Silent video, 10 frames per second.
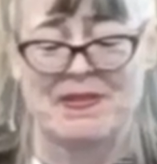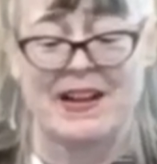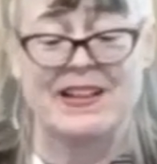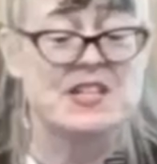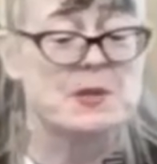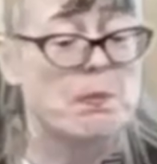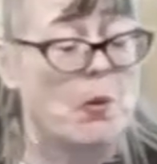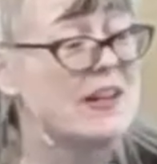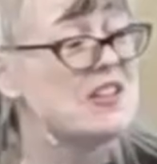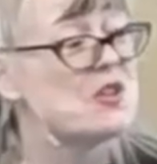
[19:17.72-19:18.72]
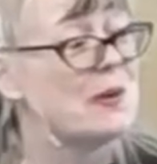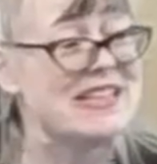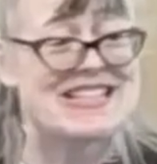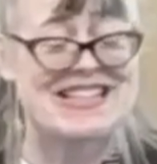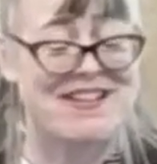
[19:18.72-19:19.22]
At this point,
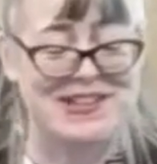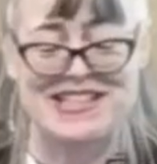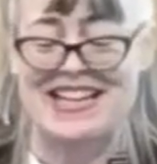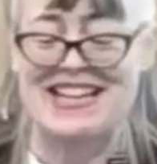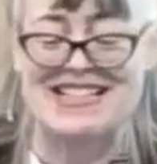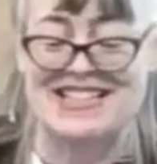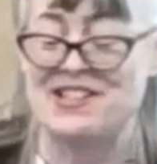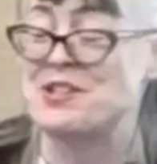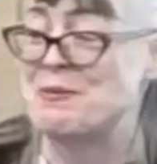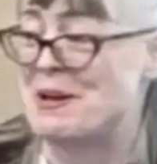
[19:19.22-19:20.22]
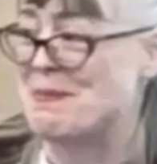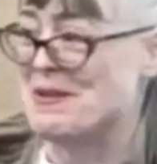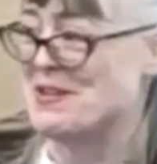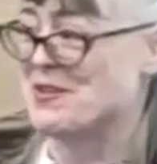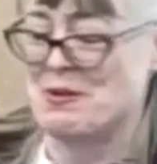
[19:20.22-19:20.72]
27 days into my
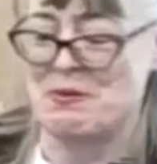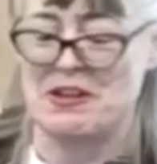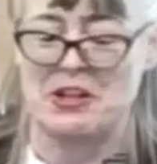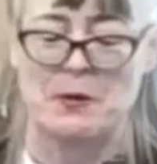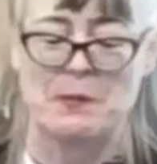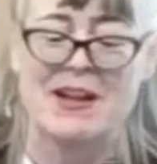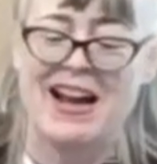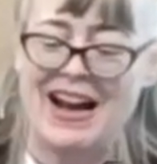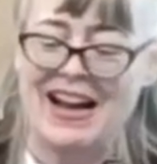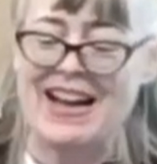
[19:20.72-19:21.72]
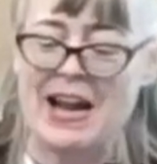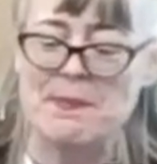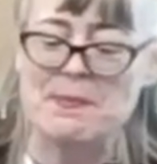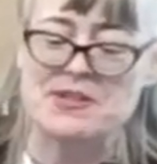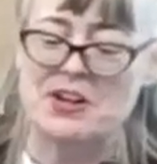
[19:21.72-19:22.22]
ministry with you, I
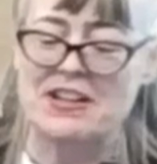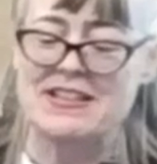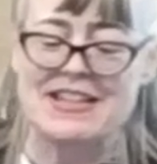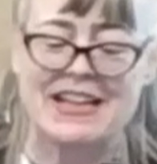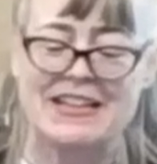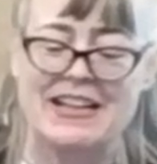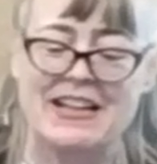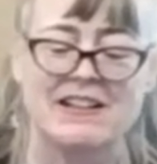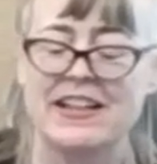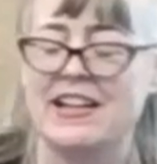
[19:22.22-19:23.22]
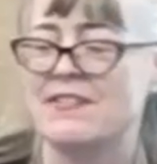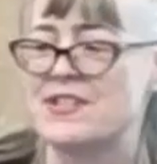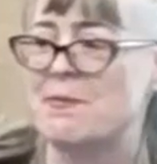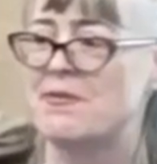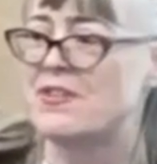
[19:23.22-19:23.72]
am starting to get an inkling of
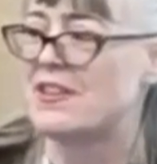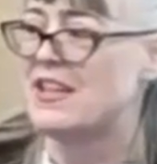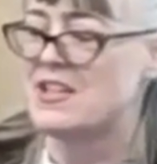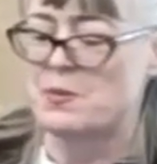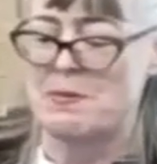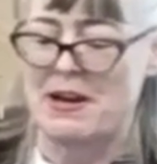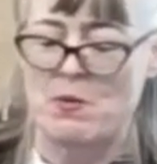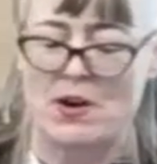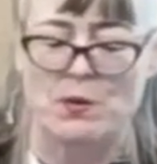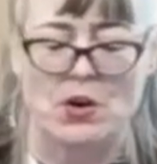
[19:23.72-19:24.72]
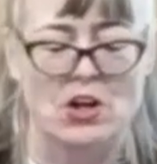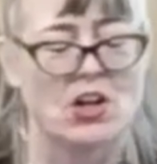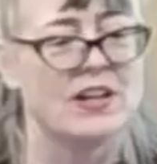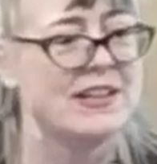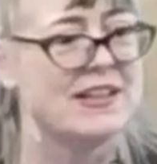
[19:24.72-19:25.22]
some of the things we may want to work
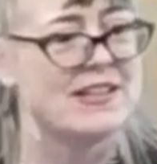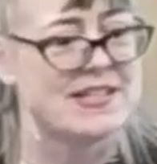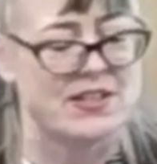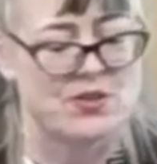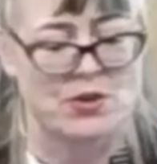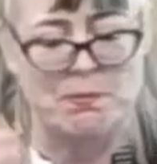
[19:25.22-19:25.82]
on in this interim